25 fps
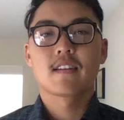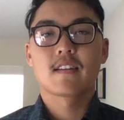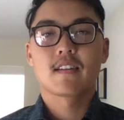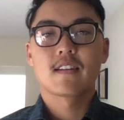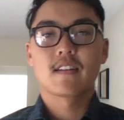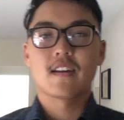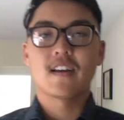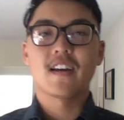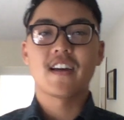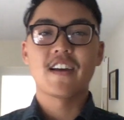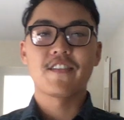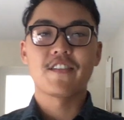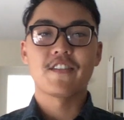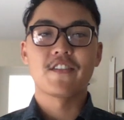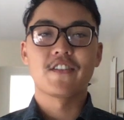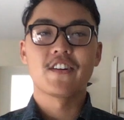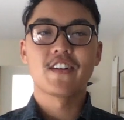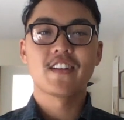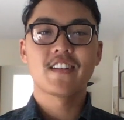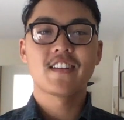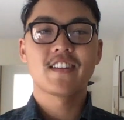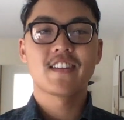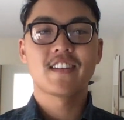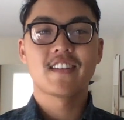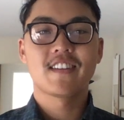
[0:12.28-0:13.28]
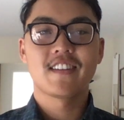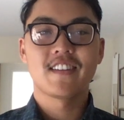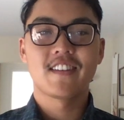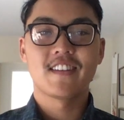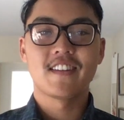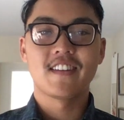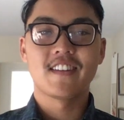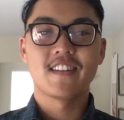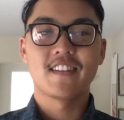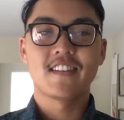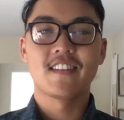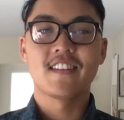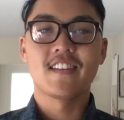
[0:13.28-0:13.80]
Hi everyone,
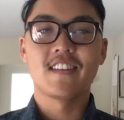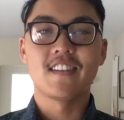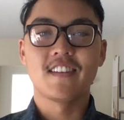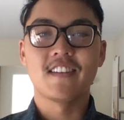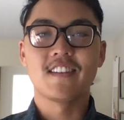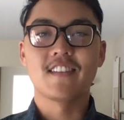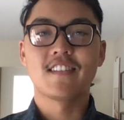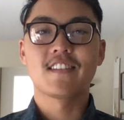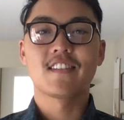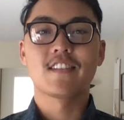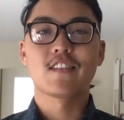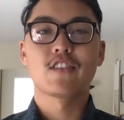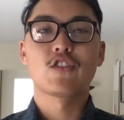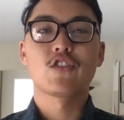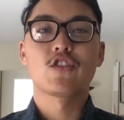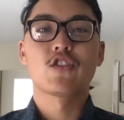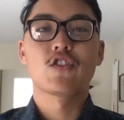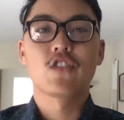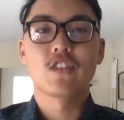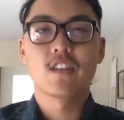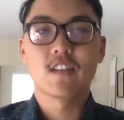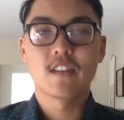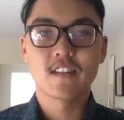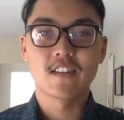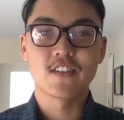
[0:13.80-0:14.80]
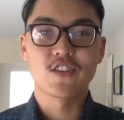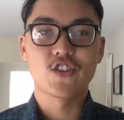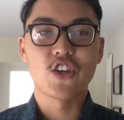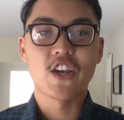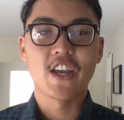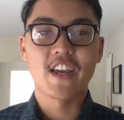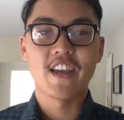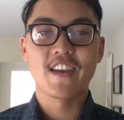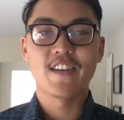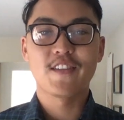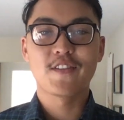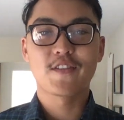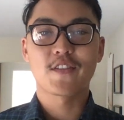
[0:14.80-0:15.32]
this is
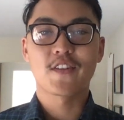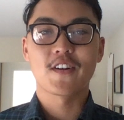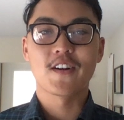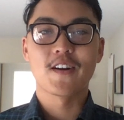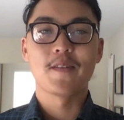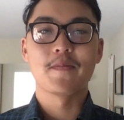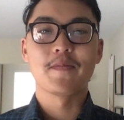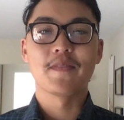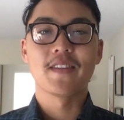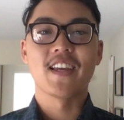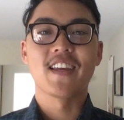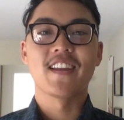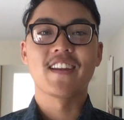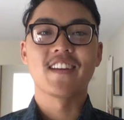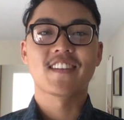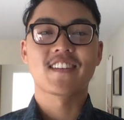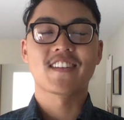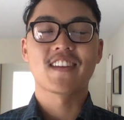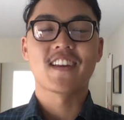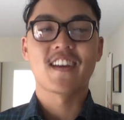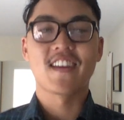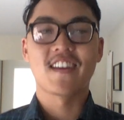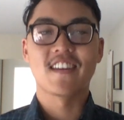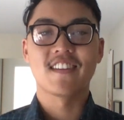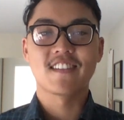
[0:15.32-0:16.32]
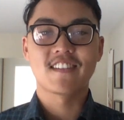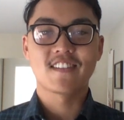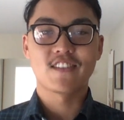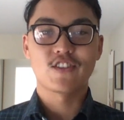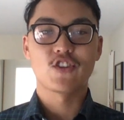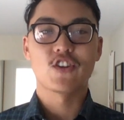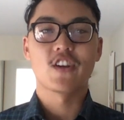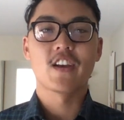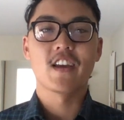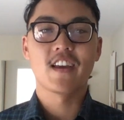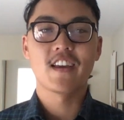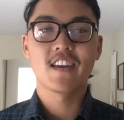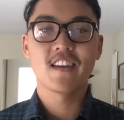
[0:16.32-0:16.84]
Jay from Data Science
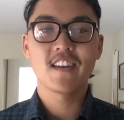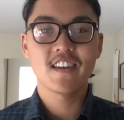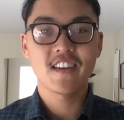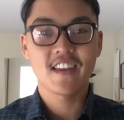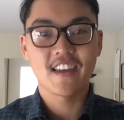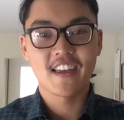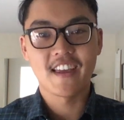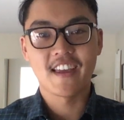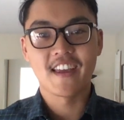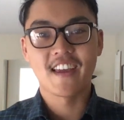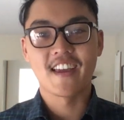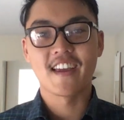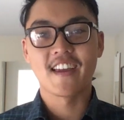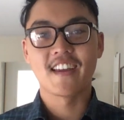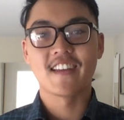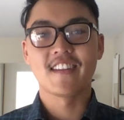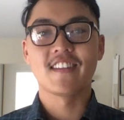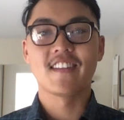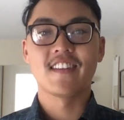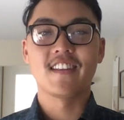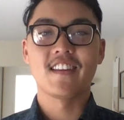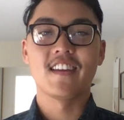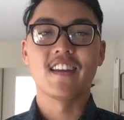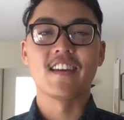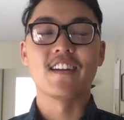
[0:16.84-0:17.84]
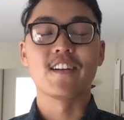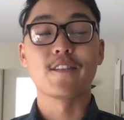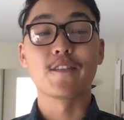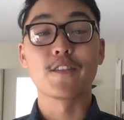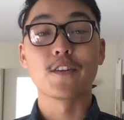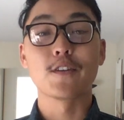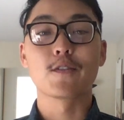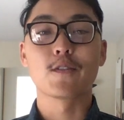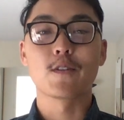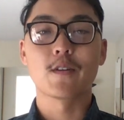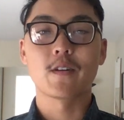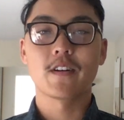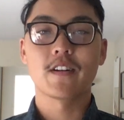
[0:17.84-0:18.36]
Jay and Interview
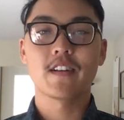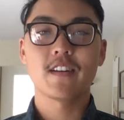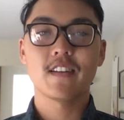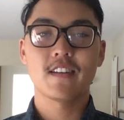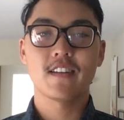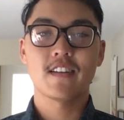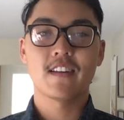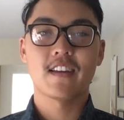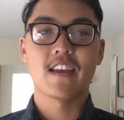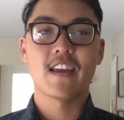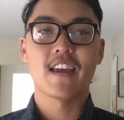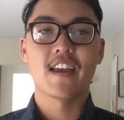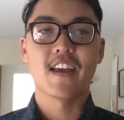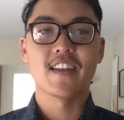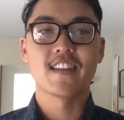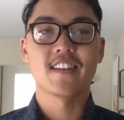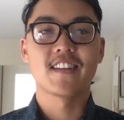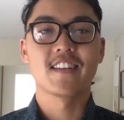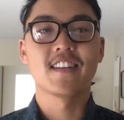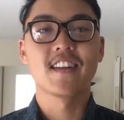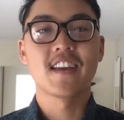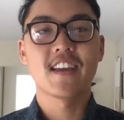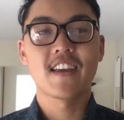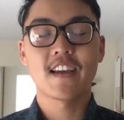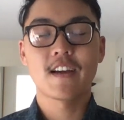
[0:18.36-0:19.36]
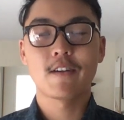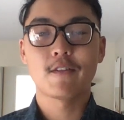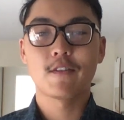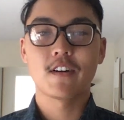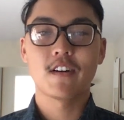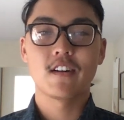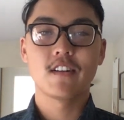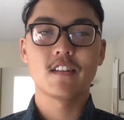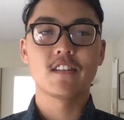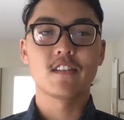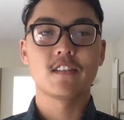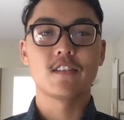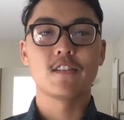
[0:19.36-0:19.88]
Query, and today I
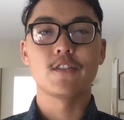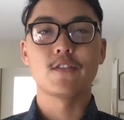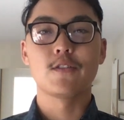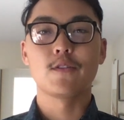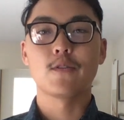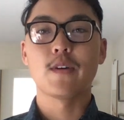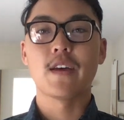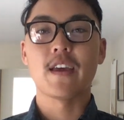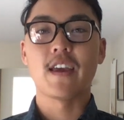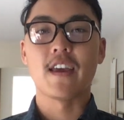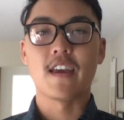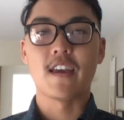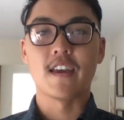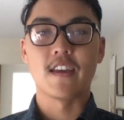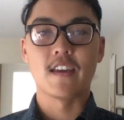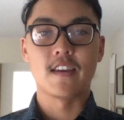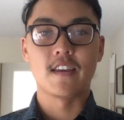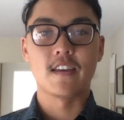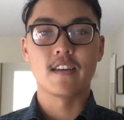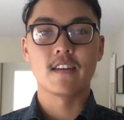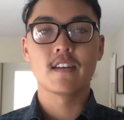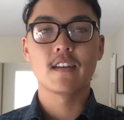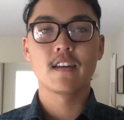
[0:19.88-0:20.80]
wanted to do a